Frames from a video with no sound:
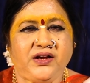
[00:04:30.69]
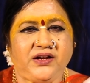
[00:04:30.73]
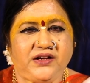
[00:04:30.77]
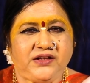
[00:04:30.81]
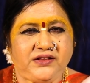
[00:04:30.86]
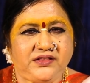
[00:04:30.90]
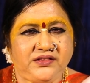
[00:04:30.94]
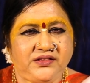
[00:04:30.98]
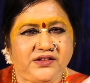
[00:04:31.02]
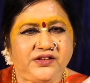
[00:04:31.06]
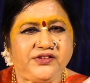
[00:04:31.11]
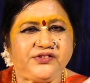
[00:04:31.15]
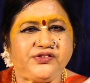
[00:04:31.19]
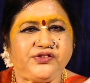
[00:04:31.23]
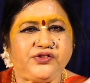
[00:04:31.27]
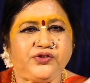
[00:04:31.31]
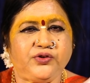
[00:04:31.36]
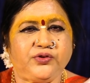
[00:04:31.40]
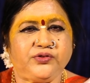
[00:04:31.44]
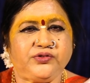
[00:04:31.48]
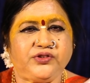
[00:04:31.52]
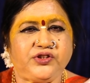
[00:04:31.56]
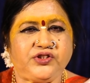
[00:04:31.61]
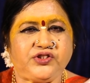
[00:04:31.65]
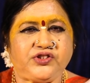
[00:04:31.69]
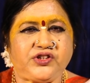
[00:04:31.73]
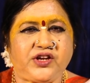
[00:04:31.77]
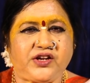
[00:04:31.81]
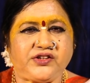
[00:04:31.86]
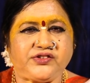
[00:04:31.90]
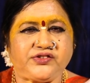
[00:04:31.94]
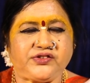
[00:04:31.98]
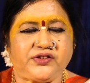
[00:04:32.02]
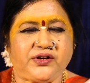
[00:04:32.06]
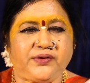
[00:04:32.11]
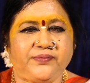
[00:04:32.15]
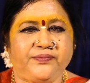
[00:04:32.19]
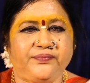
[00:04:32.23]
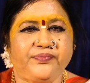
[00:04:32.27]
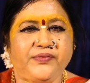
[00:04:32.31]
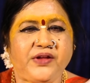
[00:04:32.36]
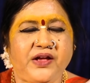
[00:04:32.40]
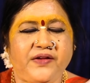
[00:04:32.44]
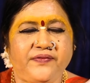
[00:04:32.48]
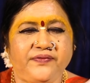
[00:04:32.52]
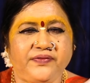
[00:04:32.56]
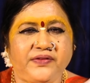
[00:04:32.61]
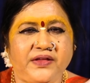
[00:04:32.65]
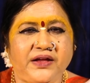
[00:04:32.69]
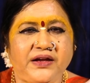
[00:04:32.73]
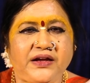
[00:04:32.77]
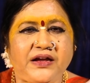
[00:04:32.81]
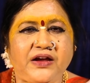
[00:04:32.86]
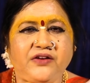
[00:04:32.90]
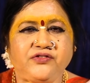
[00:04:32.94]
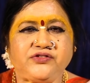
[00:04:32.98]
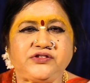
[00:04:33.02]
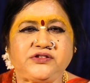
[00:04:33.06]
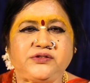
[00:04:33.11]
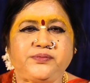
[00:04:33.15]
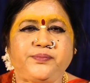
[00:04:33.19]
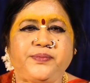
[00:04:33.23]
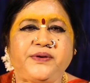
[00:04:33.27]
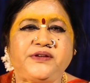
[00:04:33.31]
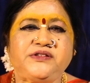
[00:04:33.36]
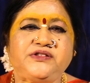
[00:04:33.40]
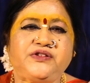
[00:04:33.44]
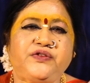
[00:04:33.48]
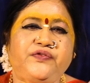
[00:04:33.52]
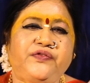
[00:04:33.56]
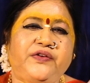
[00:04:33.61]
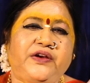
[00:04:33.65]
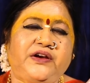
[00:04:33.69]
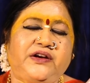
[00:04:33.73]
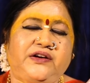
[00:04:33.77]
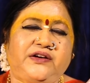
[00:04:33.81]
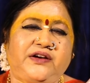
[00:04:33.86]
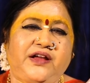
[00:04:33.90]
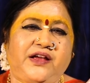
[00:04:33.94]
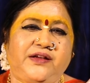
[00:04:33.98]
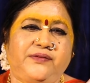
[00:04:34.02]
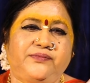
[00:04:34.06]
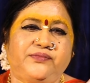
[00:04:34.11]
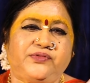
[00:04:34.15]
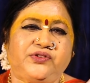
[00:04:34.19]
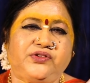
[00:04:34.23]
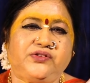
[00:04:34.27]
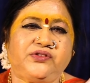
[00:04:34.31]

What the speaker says: In this Jyotish Shastram, they give specific times.